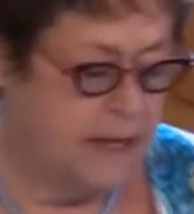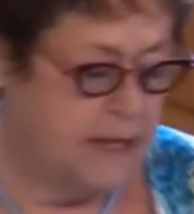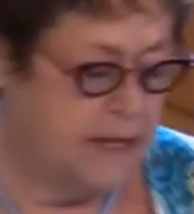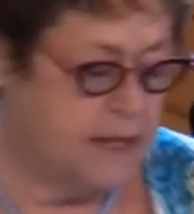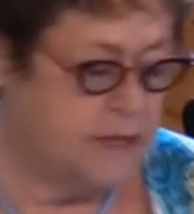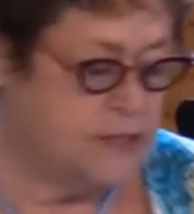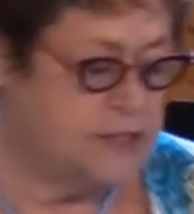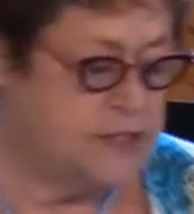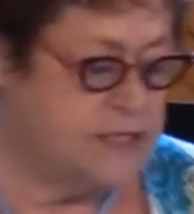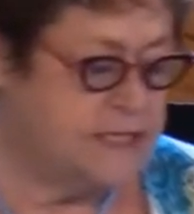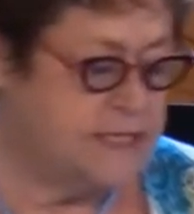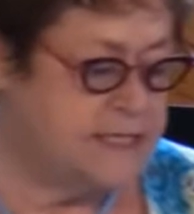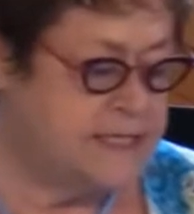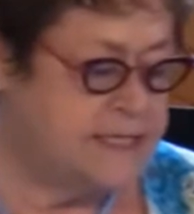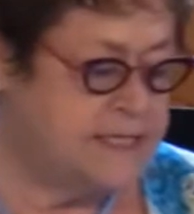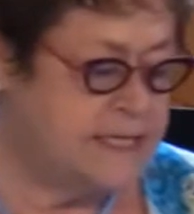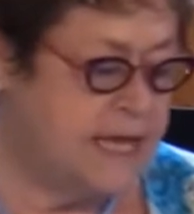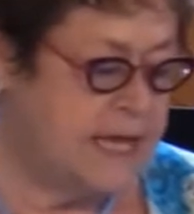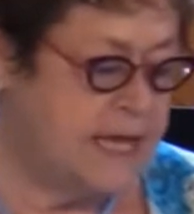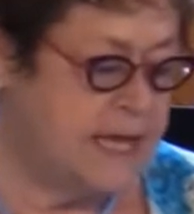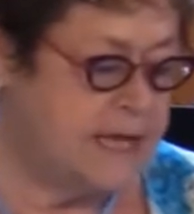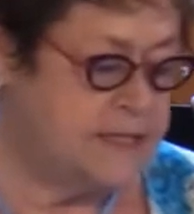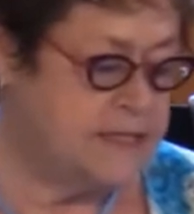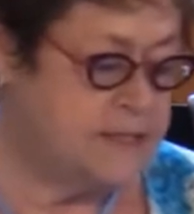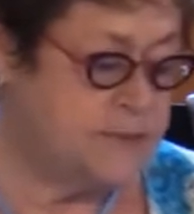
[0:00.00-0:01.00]
And she
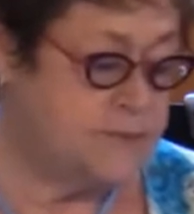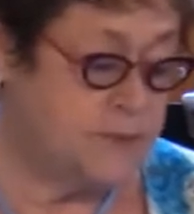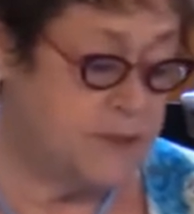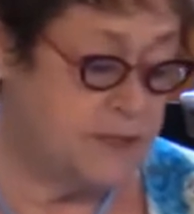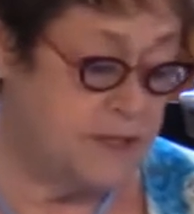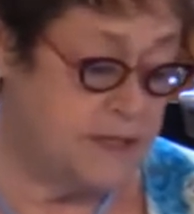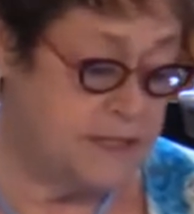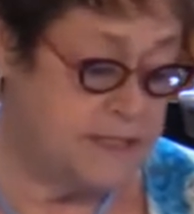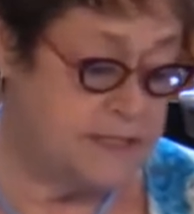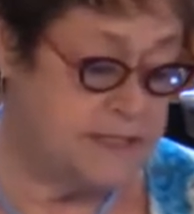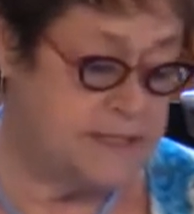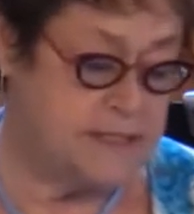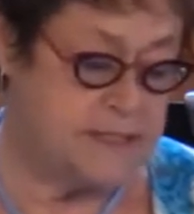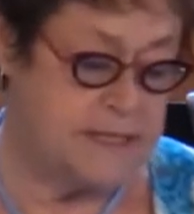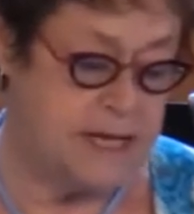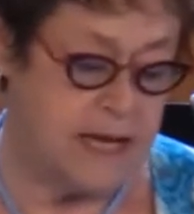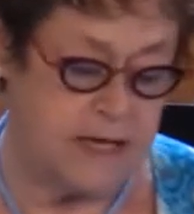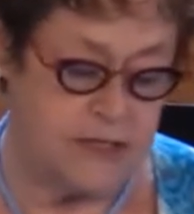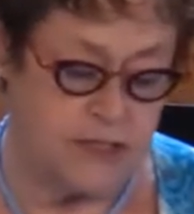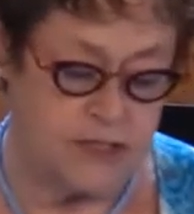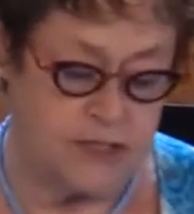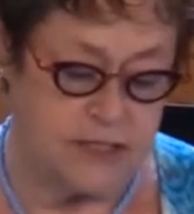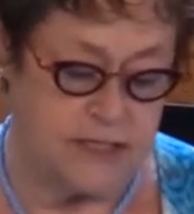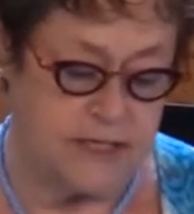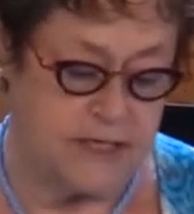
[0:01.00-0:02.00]
says, well, this is
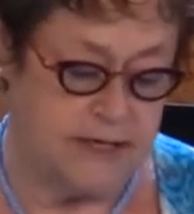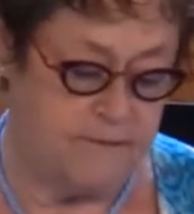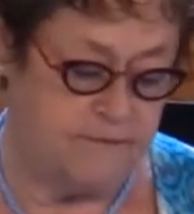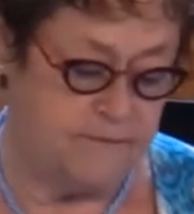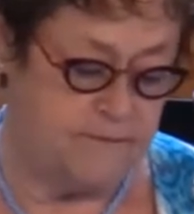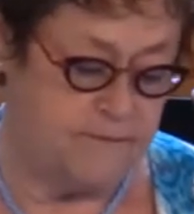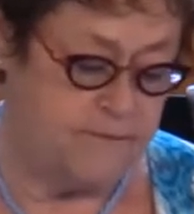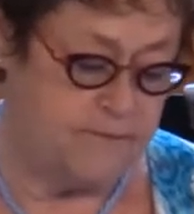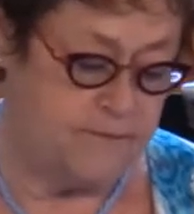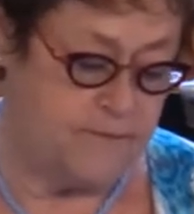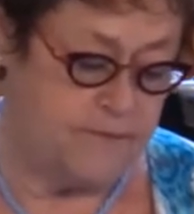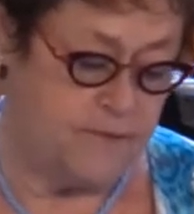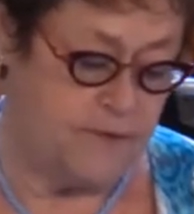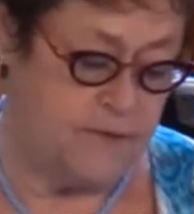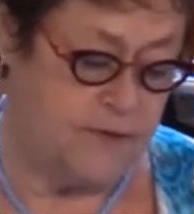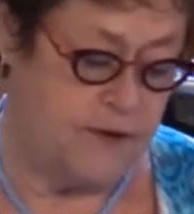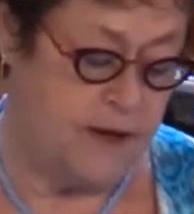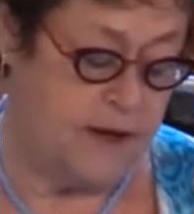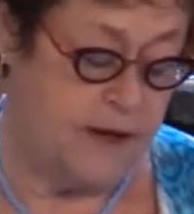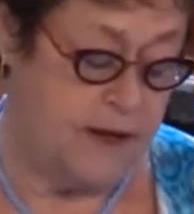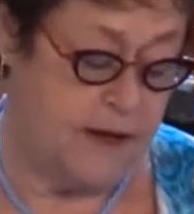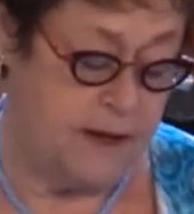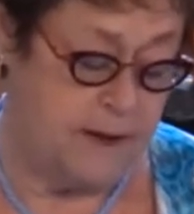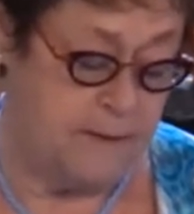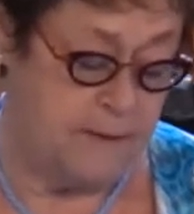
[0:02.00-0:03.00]
actually
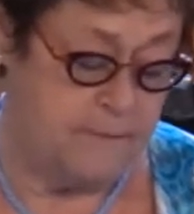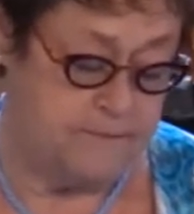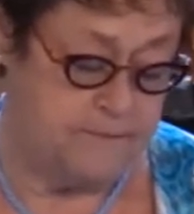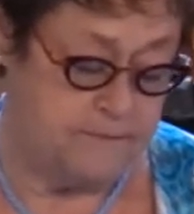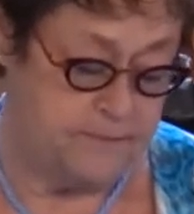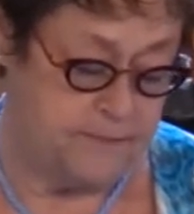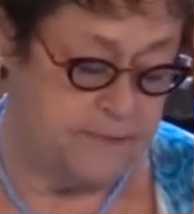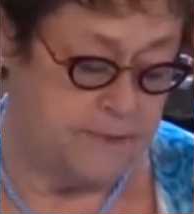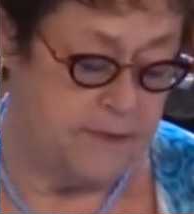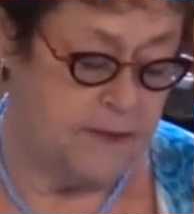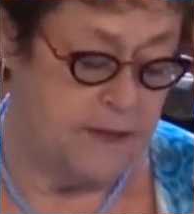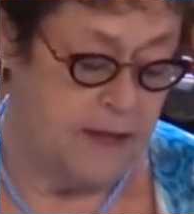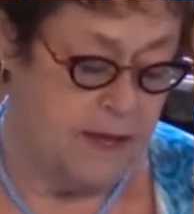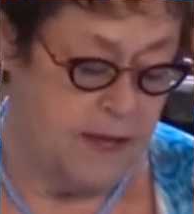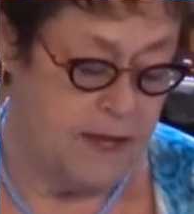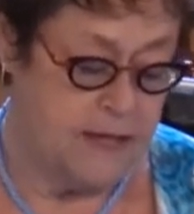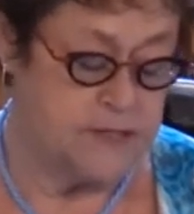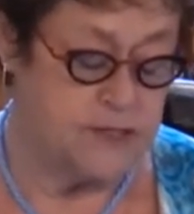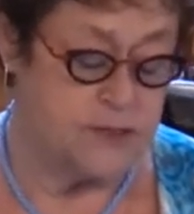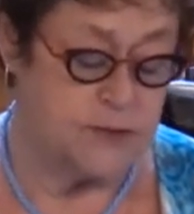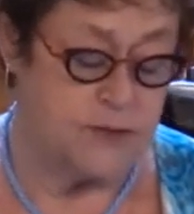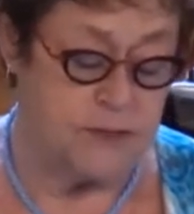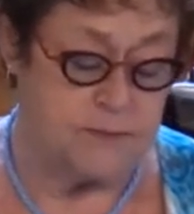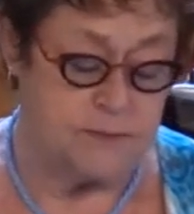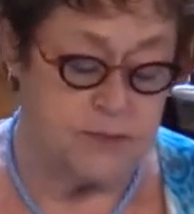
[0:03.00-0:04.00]
a
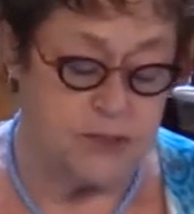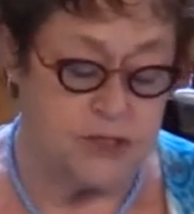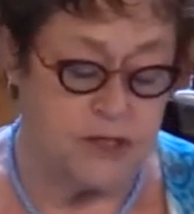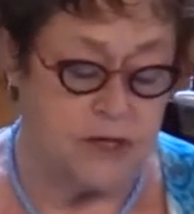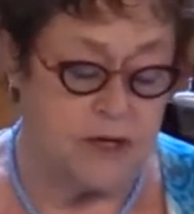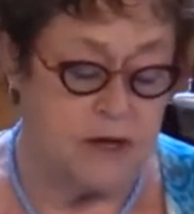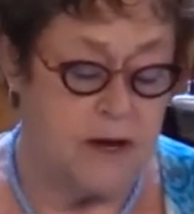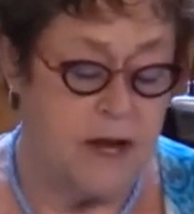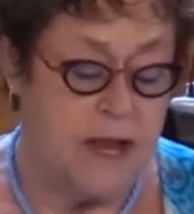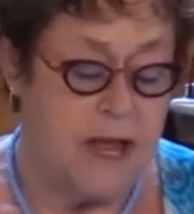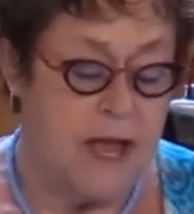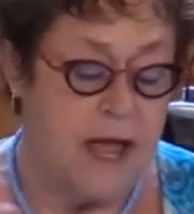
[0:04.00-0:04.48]
scripture.